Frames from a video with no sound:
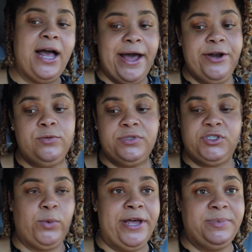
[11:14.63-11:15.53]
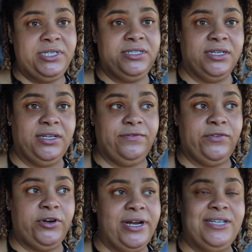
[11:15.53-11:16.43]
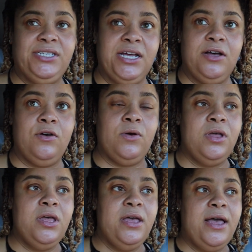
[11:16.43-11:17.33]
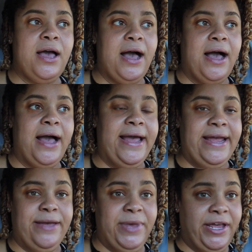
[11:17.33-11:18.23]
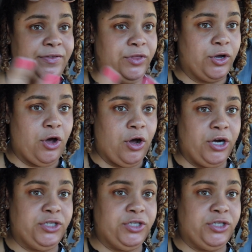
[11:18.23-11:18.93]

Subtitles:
I don't swipe to deliver until I am in the car.